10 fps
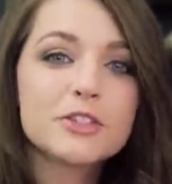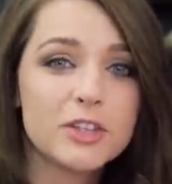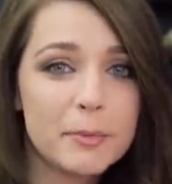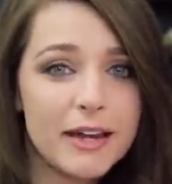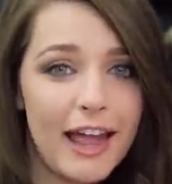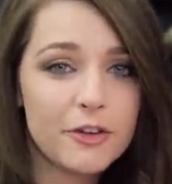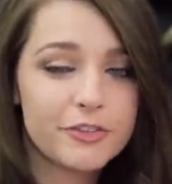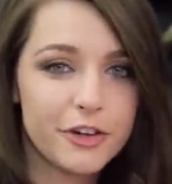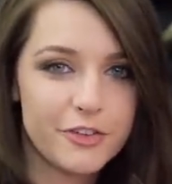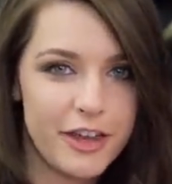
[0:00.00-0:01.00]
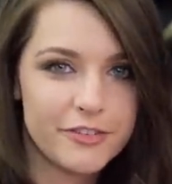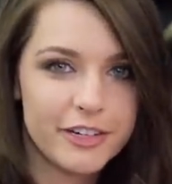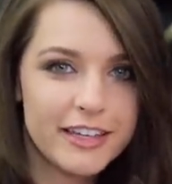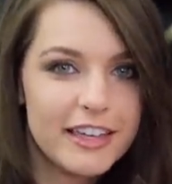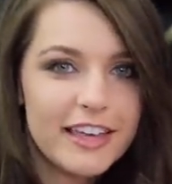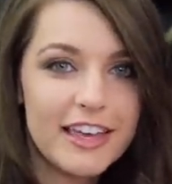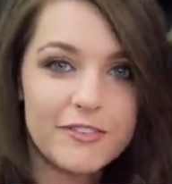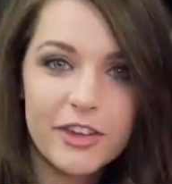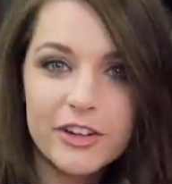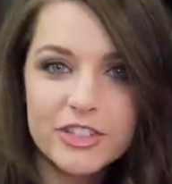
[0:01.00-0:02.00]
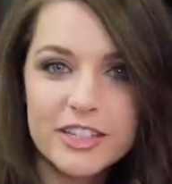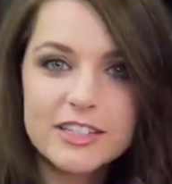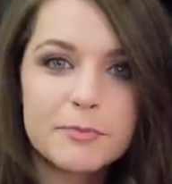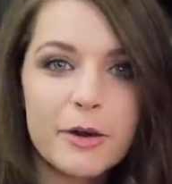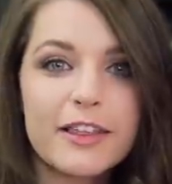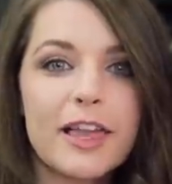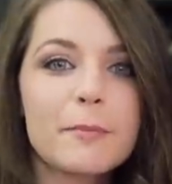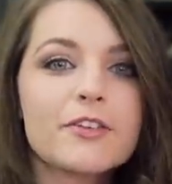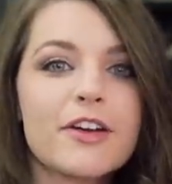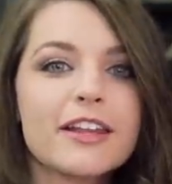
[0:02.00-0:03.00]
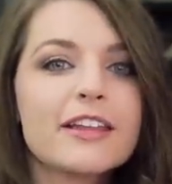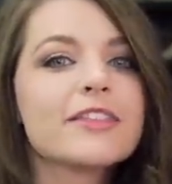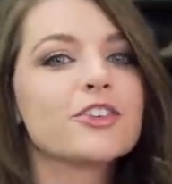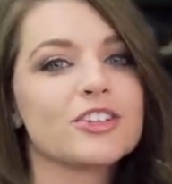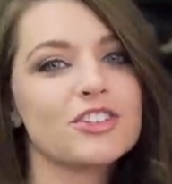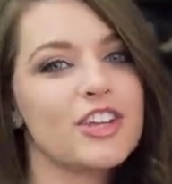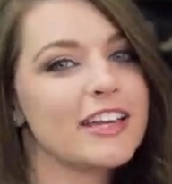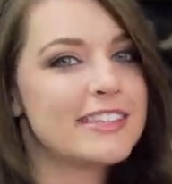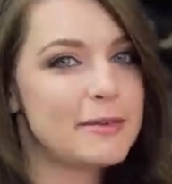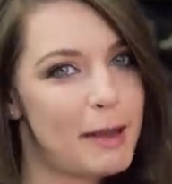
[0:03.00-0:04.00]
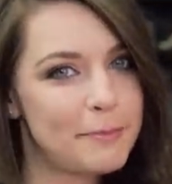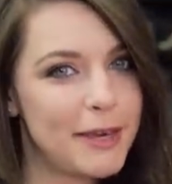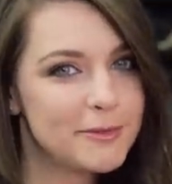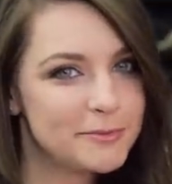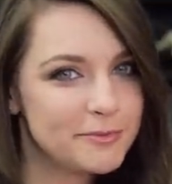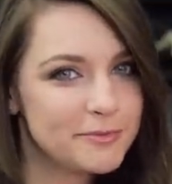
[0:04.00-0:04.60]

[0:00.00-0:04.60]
so keep an eye out for your favorite. If he or she isn't part of the game already, there's a chance they might be.